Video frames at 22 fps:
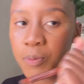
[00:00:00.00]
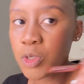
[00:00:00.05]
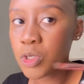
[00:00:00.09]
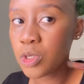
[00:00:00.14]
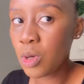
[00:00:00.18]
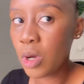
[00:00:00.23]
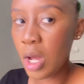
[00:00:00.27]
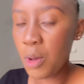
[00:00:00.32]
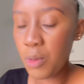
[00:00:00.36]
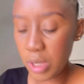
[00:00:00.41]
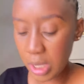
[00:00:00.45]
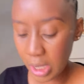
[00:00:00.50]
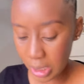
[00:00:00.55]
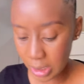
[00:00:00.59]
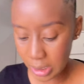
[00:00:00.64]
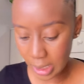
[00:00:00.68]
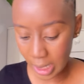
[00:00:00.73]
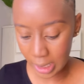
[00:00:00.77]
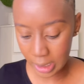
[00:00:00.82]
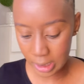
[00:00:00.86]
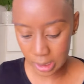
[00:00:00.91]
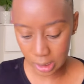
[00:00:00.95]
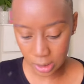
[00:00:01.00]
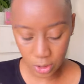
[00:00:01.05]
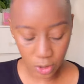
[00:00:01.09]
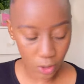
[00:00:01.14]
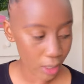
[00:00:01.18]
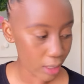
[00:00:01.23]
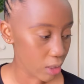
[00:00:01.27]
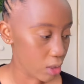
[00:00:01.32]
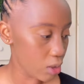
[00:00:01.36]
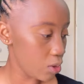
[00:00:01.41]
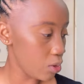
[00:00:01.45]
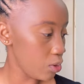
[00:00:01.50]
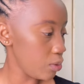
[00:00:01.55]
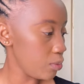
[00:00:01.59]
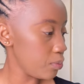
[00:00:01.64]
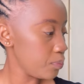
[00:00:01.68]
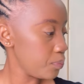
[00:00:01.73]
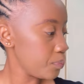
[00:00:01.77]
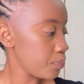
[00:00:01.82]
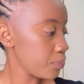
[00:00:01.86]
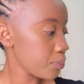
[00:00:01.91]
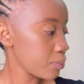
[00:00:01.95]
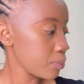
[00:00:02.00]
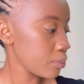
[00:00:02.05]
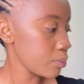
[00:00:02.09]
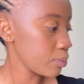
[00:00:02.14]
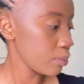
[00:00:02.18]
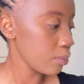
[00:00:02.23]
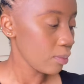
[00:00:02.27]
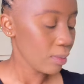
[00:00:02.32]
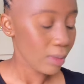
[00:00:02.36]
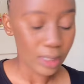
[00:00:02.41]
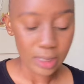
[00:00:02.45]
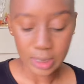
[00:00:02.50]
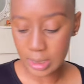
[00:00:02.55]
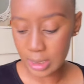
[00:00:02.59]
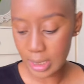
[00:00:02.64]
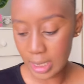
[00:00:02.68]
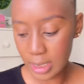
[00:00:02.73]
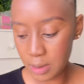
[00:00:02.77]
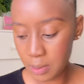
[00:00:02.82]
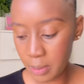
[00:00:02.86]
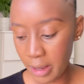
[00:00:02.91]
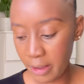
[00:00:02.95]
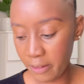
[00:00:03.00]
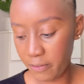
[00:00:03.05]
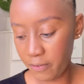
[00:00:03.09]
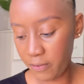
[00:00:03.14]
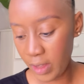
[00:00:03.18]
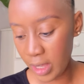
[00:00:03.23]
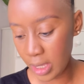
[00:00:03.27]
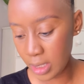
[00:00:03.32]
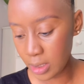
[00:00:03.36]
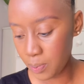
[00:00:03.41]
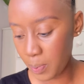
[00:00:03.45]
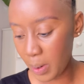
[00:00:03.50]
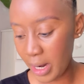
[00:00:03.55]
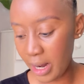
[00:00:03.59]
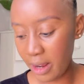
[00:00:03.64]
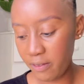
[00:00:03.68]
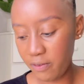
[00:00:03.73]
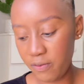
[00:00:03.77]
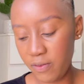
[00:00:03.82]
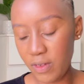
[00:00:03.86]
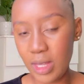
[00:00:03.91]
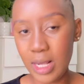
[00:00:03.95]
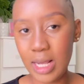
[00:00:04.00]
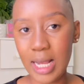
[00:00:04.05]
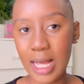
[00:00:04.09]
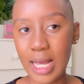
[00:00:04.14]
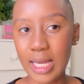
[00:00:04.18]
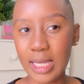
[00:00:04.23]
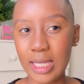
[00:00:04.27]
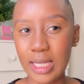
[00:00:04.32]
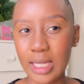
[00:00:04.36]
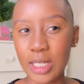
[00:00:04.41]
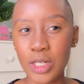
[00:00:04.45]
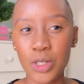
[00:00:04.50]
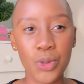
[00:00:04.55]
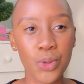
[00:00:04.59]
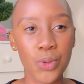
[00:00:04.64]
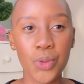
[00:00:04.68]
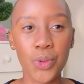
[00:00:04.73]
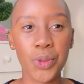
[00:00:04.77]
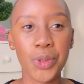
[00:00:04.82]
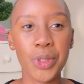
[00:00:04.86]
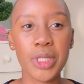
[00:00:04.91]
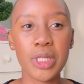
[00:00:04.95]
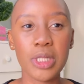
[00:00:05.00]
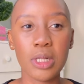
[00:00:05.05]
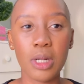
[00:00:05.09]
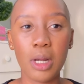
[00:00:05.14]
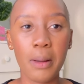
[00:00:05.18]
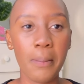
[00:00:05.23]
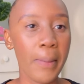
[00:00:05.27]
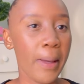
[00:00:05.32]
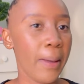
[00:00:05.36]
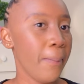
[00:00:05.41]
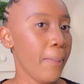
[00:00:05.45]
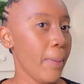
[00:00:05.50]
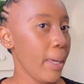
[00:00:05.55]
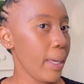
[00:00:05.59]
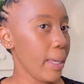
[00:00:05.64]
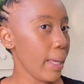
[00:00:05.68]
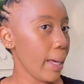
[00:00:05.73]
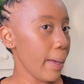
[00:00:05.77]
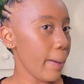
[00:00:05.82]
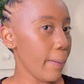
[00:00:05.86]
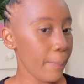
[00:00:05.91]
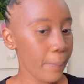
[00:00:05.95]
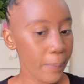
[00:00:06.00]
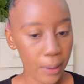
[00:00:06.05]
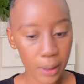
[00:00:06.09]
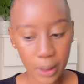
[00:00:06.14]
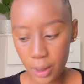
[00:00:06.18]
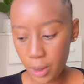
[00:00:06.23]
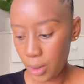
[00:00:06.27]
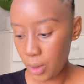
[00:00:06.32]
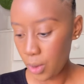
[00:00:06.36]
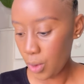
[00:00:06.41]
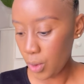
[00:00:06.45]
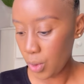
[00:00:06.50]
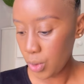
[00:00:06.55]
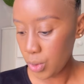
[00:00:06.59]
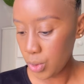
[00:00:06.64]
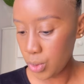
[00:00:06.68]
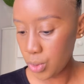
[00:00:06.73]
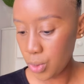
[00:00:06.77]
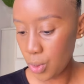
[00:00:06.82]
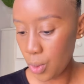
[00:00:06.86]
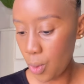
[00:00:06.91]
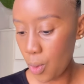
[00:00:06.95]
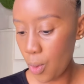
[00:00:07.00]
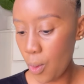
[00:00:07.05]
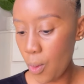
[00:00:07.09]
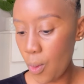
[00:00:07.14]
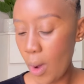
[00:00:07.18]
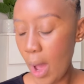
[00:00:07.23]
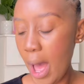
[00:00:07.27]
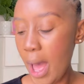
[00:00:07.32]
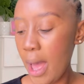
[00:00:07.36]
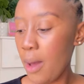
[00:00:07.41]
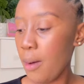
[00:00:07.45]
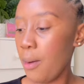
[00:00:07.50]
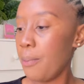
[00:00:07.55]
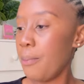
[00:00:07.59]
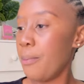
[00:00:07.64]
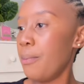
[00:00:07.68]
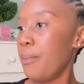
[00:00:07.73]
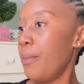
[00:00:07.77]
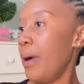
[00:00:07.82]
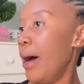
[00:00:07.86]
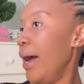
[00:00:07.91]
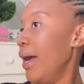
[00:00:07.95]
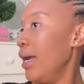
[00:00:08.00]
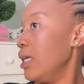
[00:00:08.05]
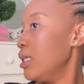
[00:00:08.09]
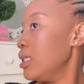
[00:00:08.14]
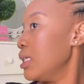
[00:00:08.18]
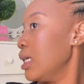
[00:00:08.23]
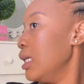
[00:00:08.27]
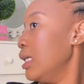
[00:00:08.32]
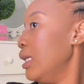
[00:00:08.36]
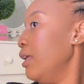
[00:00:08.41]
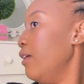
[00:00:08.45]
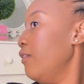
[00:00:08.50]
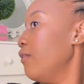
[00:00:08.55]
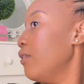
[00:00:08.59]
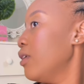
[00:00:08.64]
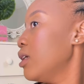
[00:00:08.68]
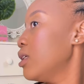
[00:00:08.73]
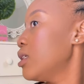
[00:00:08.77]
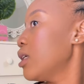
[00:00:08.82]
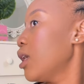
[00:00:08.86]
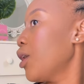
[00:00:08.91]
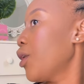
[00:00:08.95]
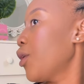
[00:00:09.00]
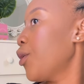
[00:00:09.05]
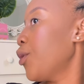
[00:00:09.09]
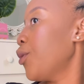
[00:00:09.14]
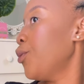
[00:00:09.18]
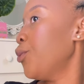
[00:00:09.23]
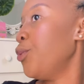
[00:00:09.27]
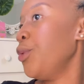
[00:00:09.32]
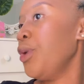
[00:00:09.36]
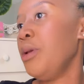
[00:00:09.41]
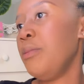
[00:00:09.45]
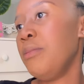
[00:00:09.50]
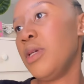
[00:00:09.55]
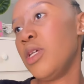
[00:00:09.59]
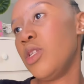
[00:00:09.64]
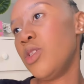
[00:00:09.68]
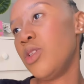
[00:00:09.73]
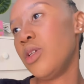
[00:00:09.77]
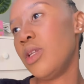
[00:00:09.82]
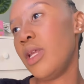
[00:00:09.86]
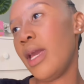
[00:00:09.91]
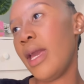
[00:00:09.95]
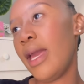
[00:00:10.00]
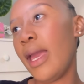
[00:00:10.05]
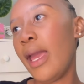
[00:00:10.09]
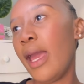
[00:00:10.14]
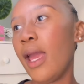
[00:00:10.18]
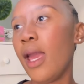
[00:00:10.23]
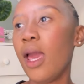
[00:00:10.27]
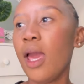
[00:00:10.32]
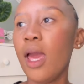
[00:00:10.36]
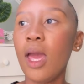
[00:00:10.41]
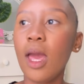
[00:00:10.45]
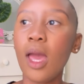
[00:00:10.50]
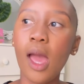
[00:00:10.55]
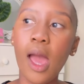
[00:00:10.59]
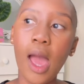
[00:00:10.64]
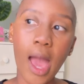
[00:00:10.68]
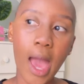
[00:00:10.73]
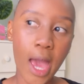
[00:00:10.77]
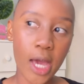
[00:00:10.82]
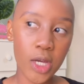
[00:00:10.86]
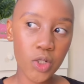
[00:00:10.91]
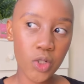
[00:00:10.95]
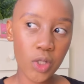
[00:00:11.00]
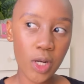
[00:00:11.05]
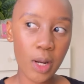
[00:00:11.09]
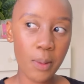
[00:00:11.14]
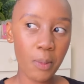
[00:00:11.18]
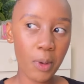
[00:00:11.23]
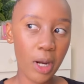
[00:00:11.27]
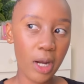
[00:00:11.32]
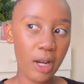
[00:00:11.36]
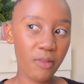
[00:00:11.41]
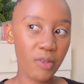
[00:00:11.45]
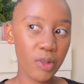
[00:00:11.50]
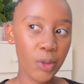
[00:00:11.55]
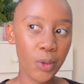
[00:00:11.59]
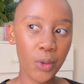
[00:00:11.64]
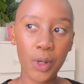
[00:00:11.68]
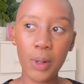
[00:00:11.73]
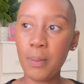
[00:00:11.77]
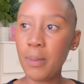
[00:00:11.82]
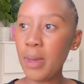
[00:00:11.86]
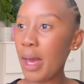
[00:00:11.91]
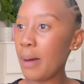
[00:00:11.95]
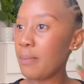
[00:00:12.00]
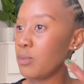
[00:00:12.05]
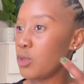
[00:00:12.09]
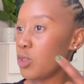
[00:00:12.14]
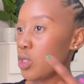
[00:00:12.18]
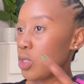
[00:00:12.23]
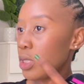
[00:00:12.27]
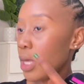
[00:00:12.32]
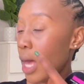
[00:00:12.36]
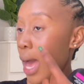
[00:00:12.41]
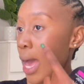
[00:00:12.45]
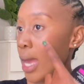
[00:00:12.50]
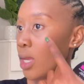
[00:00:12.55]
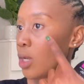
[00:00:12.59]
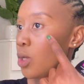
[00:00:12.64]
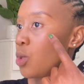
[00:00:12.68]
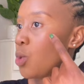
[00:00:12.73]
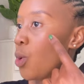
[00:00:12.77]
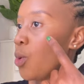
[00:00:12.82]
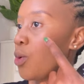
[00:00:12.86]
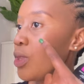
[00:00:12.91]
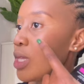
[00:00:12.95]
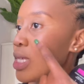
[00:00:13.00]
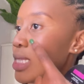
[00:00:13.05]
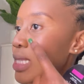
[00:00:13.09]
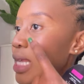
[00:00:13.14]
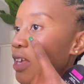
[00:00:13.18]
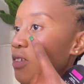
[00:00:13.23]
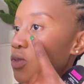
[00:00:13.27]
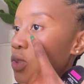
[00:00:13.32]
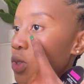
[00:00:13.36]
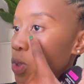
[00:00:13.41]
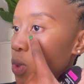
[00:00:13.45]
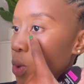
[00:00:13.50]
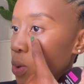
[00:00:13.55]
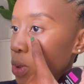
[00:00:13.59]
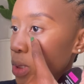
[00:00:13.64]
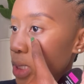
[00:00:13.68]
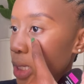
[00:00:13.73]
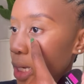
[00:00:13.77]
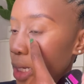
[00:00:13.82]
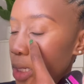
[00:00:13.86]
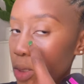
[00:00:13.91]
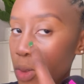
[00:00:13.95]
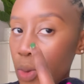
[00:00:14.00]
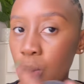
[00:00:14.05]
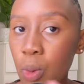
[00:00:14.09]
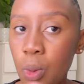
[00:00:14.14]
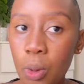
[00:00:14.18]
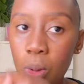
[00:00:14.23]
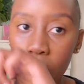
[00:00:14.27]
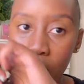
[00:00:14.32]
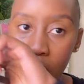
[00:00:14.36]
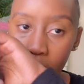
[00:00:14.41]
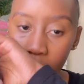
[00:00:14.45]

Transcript: soga weekend i did try to set my face but i feel like it ruined my makeup so i might leave it creamy today actually i'm gonna leave it creamy i'm just i know they say if you don't set your